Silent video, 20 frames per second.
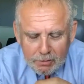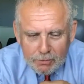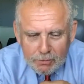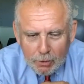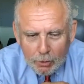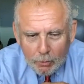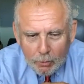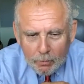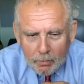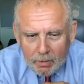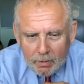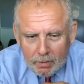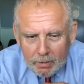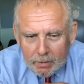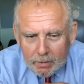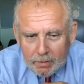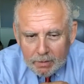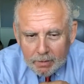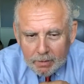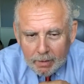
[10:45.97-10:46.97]
So
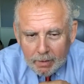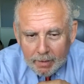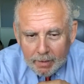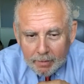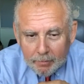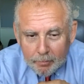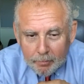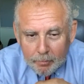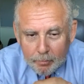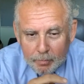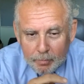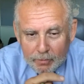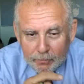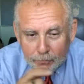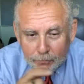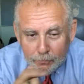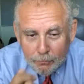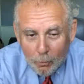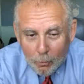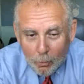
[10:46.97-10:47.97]

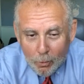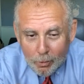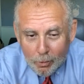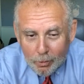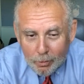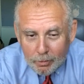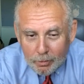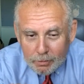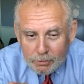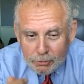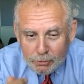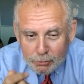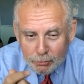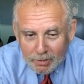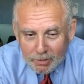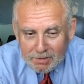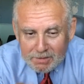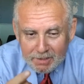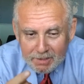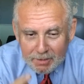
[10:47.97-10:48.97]
before
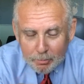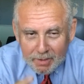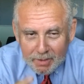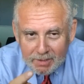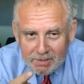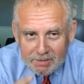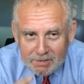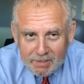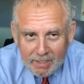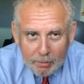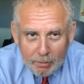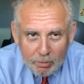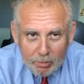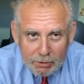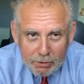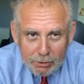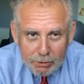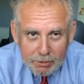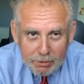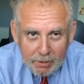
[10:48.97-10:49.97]
trust can be
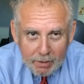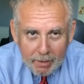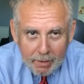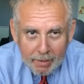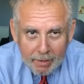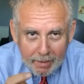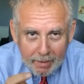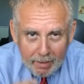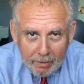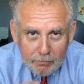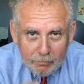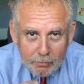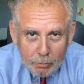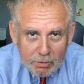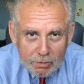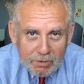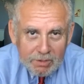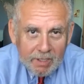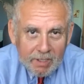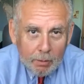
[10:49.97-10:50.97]
established, I have to
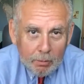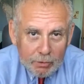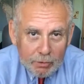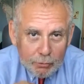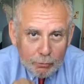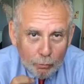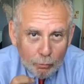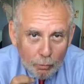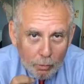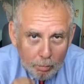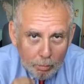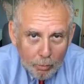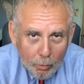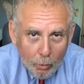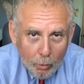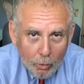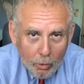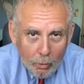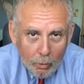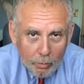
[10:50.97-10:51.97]
establish
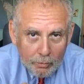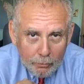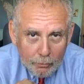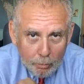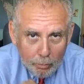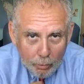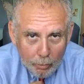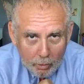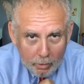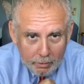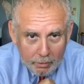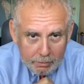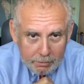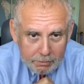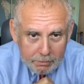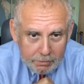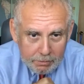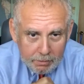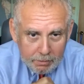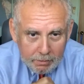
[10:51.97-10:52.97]
rapport with the parties.
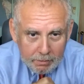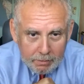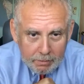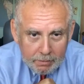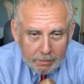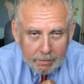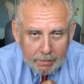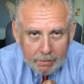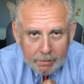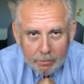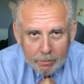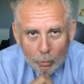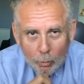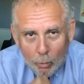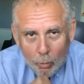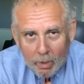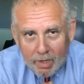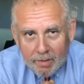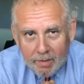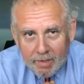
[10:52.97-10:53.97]
The
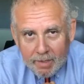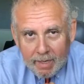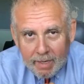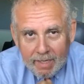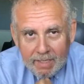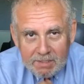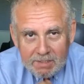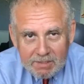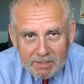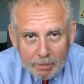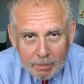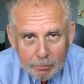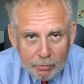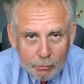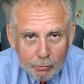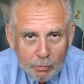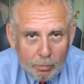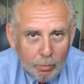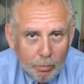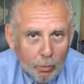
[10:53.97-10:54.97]
way that I establish
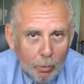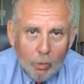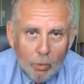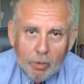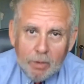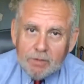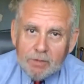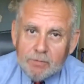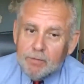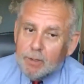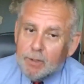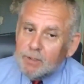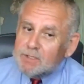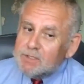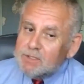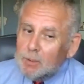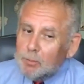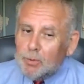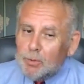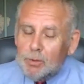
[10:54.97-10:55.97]
rapport is very
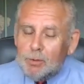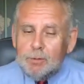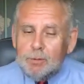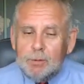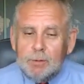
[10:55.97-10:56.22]
simple.